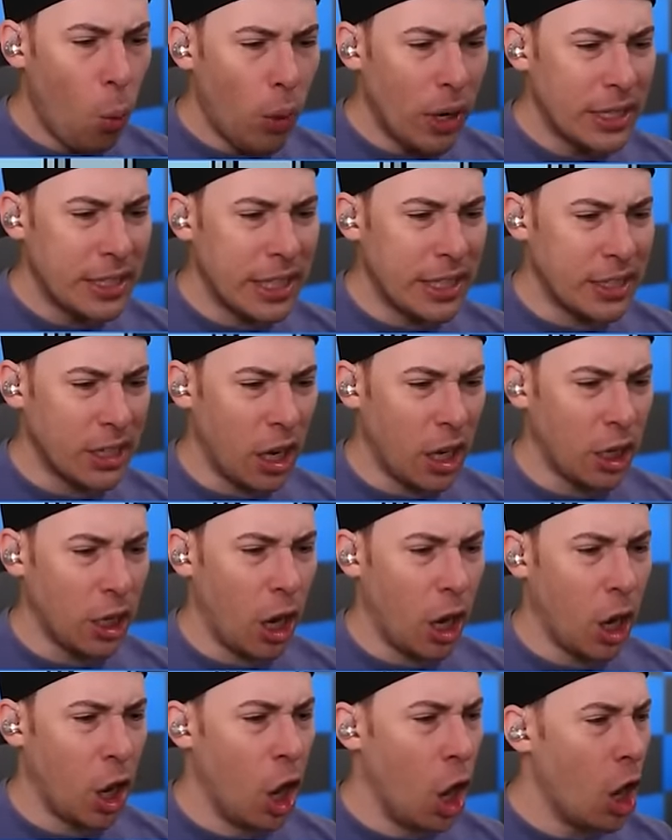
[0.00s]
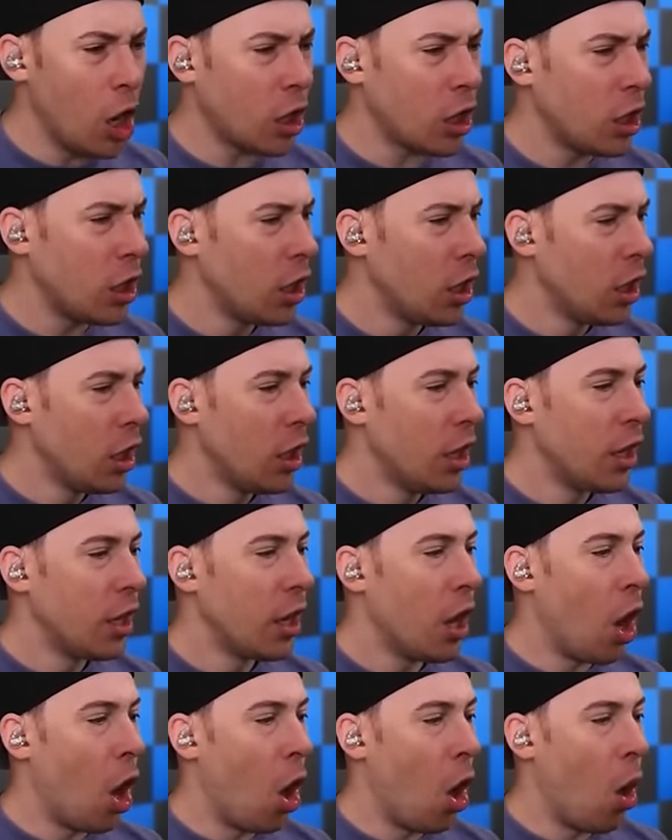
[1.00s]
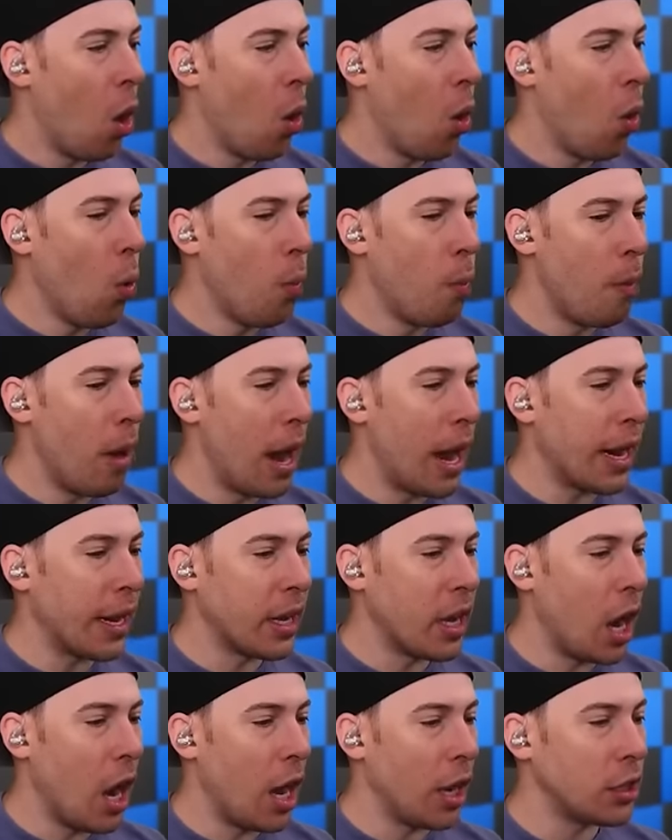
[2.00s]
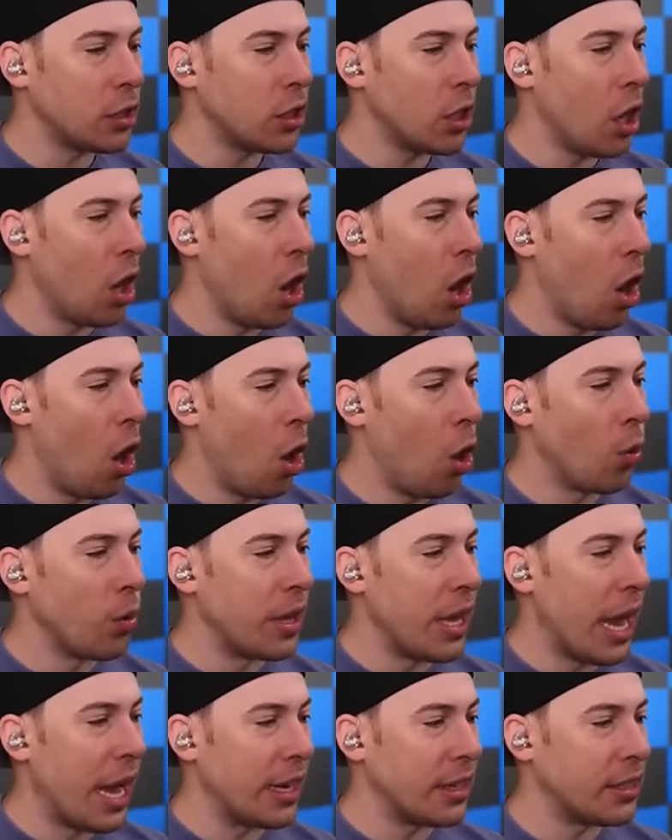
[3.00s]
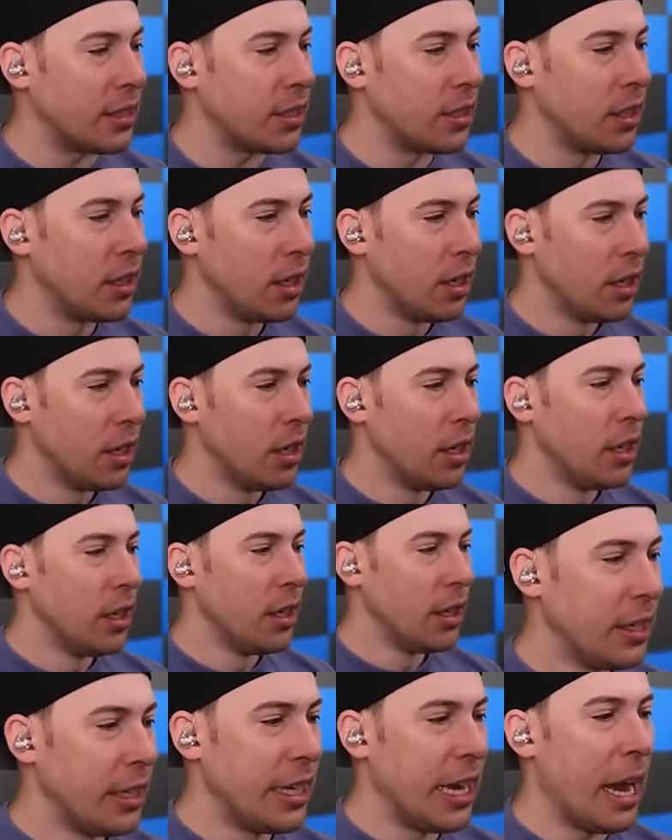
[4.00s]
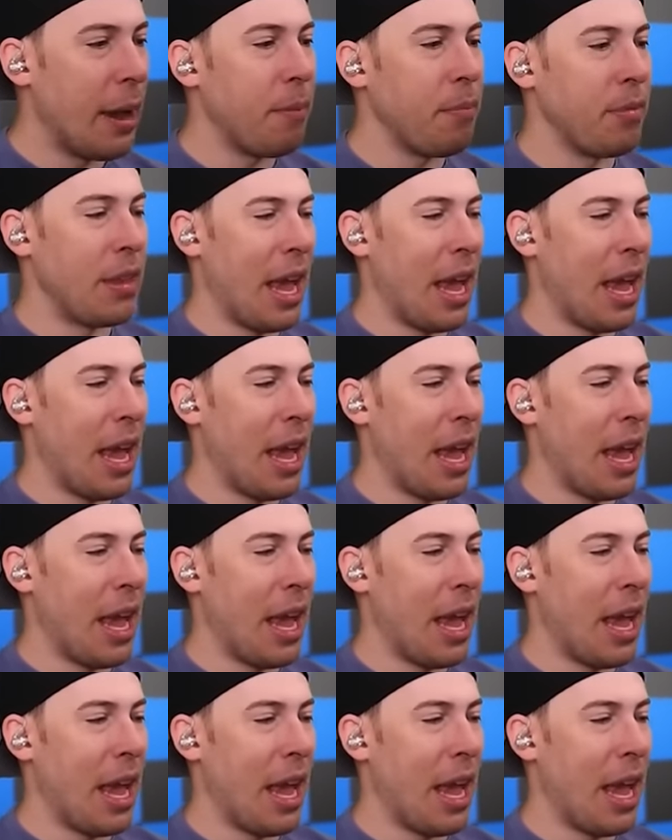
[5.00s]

What is this? A hook? Oh my gosh. Oh yes. Yep.